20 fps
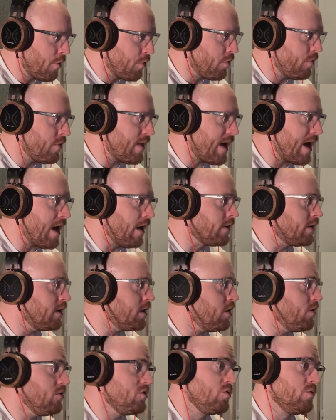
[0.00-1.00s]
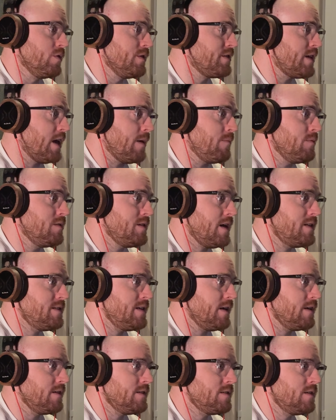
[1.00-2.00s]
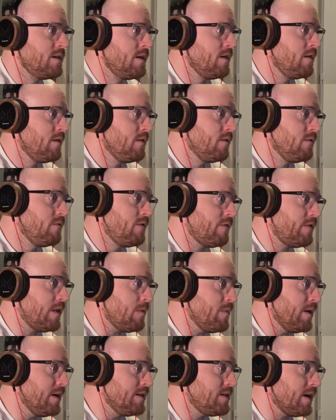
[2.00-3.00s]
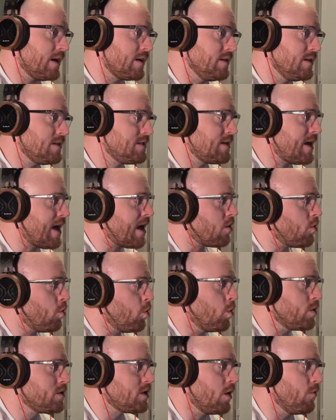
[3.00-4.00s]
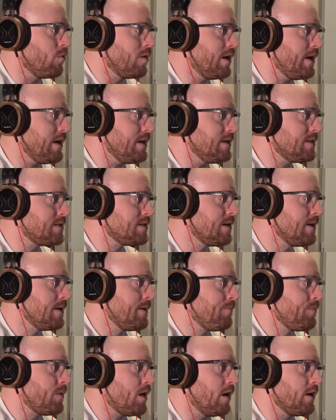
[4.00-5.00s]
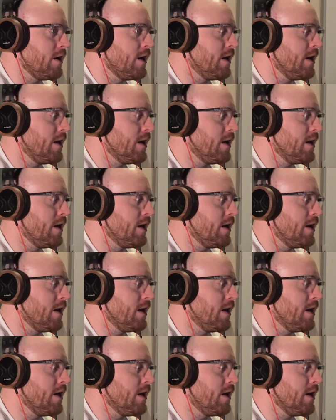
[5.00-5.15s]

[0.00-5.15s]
than that, I'm going to use all the same settings, 50 millisecond attack, auto release. I'm going